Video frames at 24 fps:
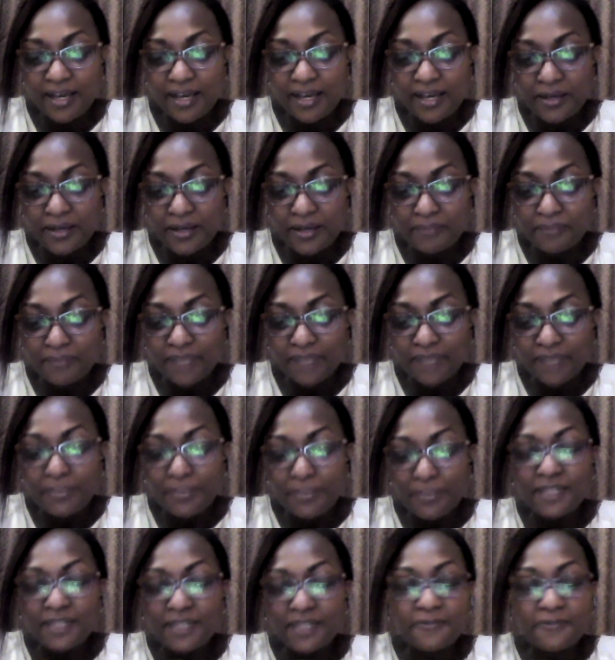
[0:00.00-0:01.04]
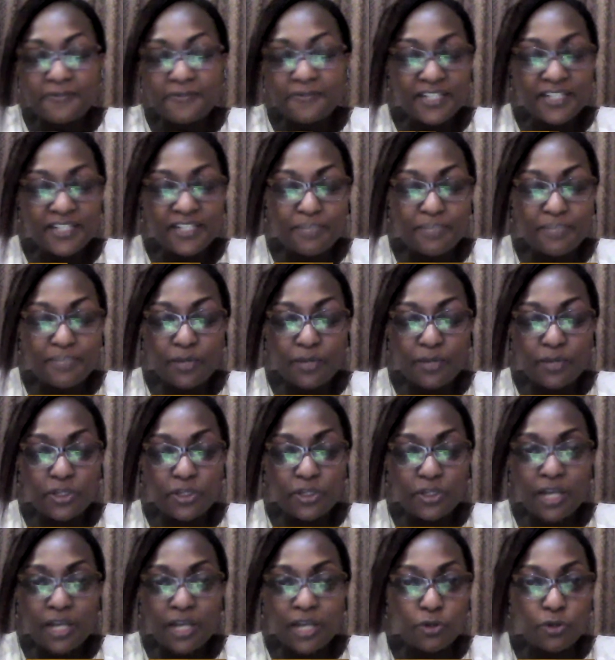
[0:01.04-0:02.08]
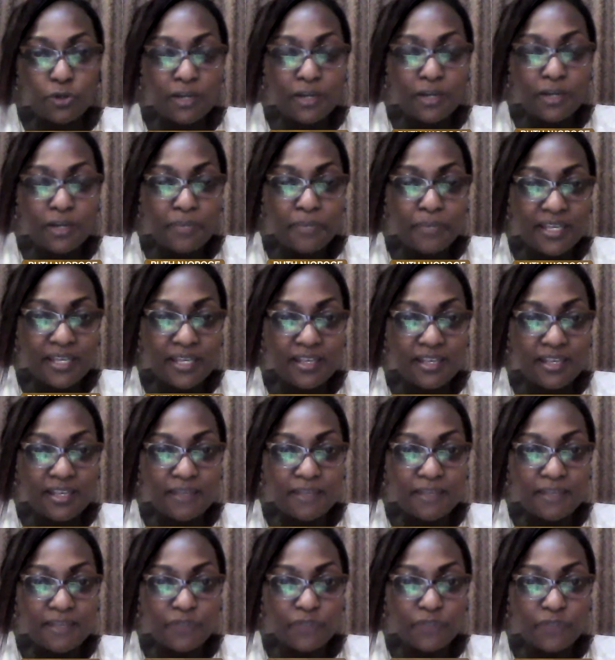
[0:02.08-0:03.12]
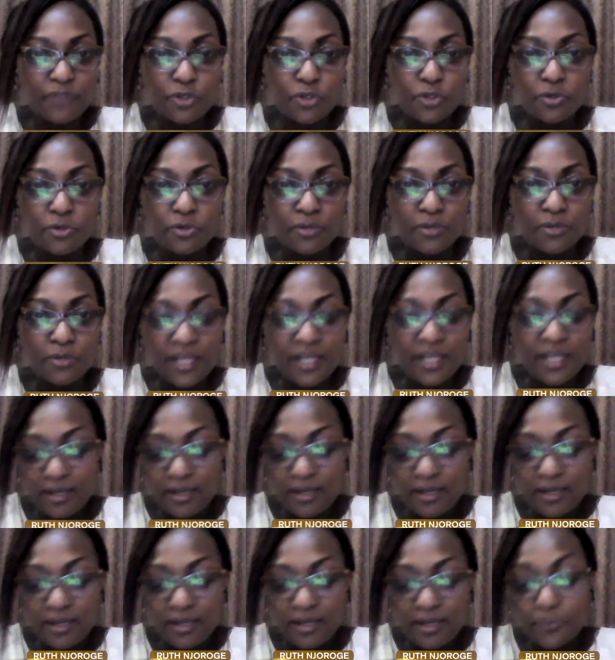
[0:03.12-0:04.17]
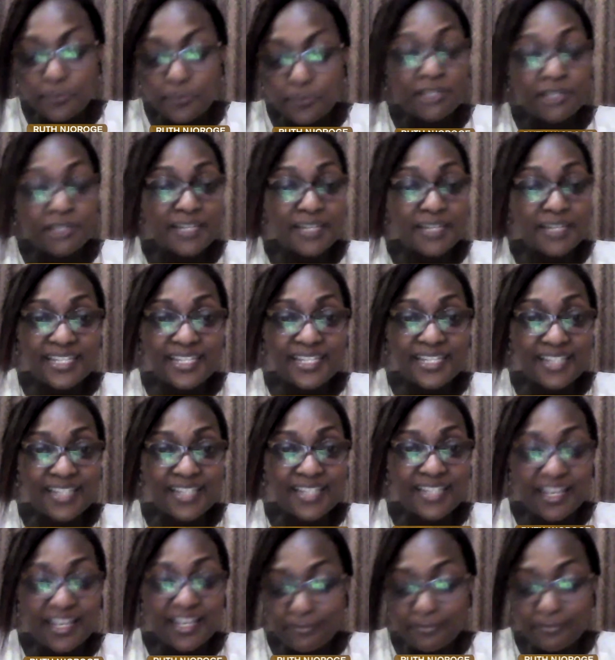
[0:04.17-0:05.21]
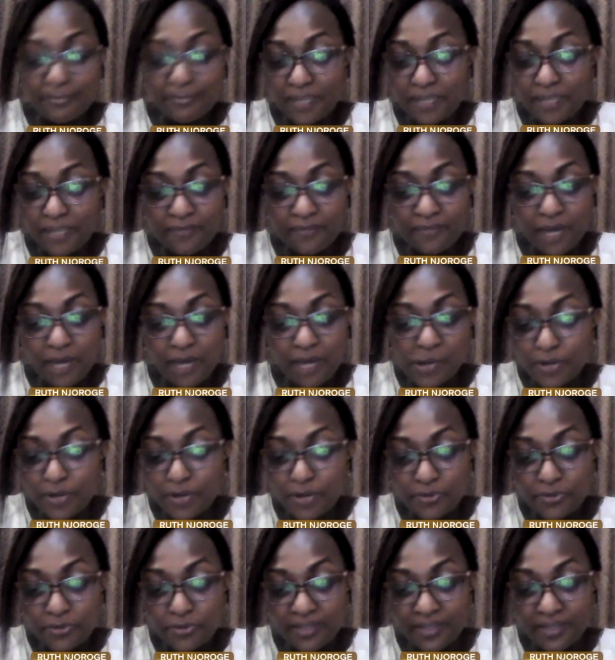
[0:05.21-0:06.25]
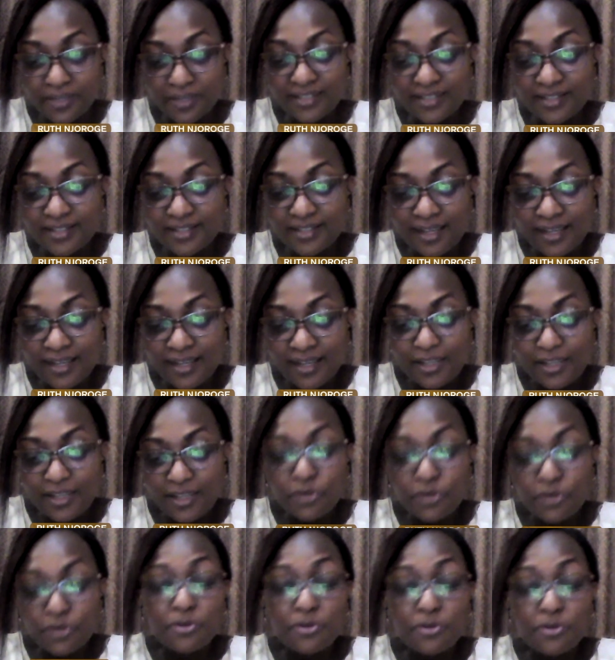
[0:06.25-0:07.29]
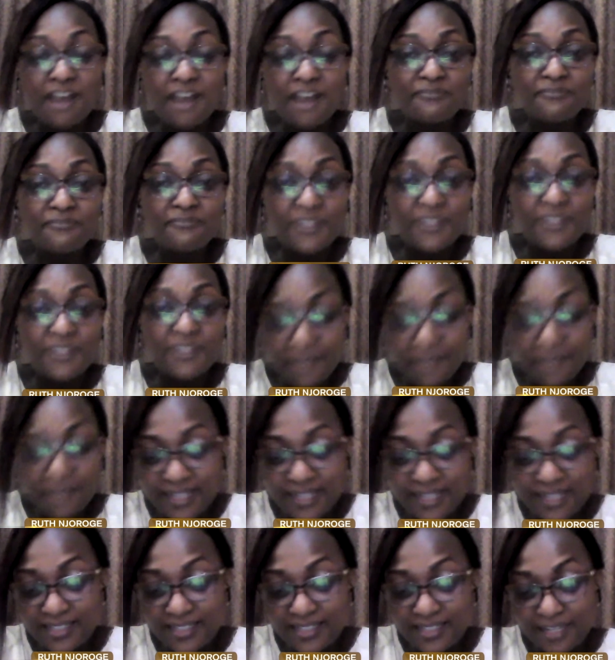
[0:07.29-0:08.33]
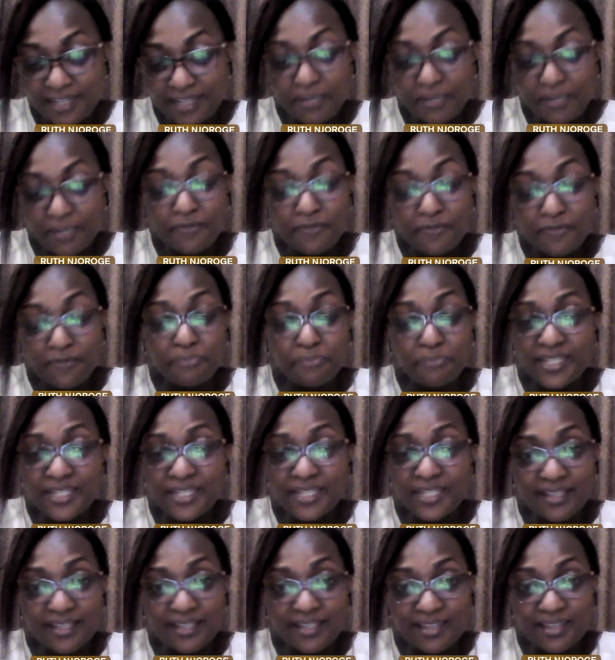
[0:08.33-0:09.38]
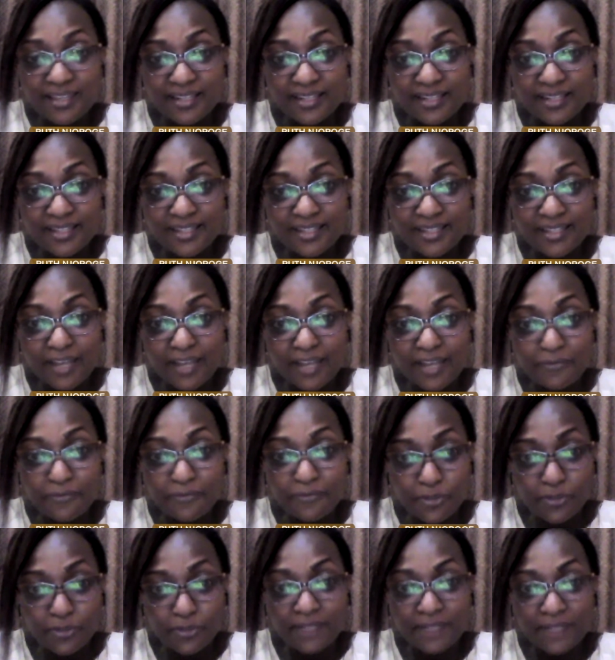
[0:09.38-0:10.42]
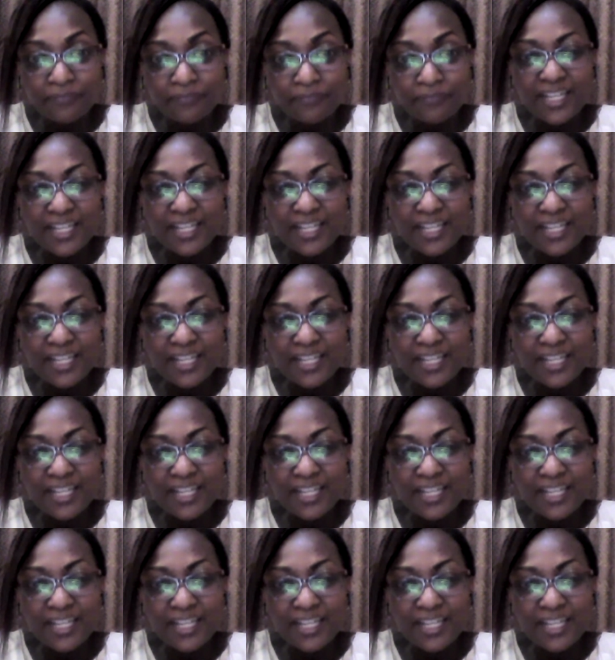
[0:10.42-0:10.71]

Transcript: It feels bad when you can no longer pay your responsibilities like paying for house rent. You have difficulty in paying for basic things like food.